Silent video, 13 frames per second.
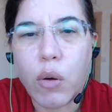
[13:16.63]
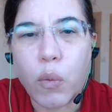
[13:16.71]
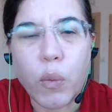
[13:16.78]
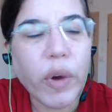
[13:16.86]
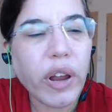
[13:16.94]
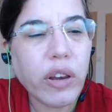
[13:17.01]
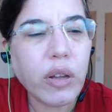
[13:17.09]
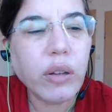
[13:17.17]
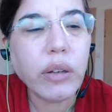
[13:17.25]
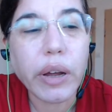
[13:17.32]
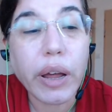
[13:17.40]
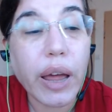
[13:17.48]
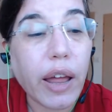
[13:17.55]
when you
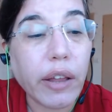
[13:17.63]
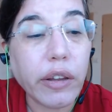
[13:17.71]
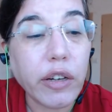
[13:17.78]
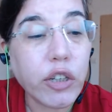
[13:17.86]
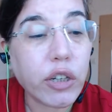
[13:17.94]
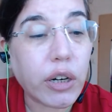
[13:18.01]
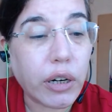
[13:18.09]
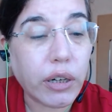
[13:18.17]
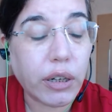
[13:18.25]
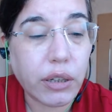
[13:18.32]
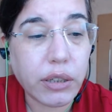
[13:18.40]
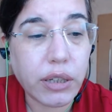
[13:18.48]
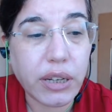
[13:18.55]
look at the
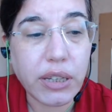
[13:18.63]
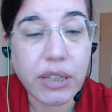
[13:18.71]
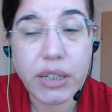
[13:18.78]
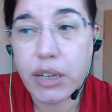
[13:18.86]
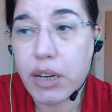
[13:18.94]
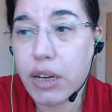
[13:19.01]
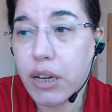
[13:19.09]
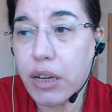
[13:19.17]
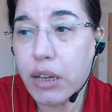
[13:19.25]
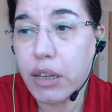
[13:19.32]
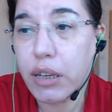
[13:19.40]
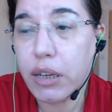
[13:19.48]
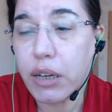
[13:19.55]
journals and see
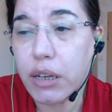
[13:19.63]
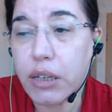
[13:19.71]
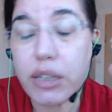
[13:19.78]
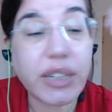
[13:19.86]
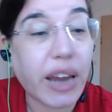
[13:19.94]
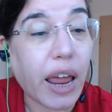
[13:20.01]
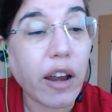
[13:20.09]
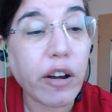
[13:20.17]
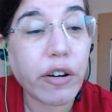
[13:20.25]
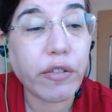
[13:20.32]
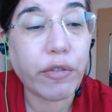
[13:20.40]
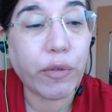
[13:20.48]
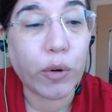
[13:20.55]
the
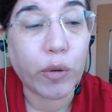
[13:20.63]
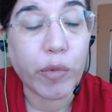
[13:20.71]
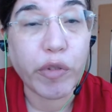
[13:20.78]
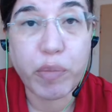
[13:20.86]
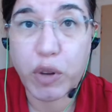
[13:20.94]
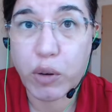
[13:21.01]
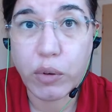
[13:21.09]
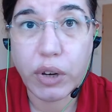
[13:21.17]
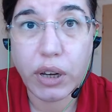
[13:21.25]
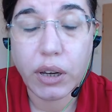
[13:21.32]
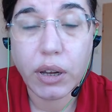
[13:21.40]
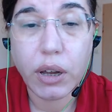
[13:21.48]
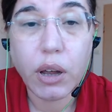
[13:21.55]
standard form of
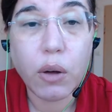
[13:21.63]
beauty.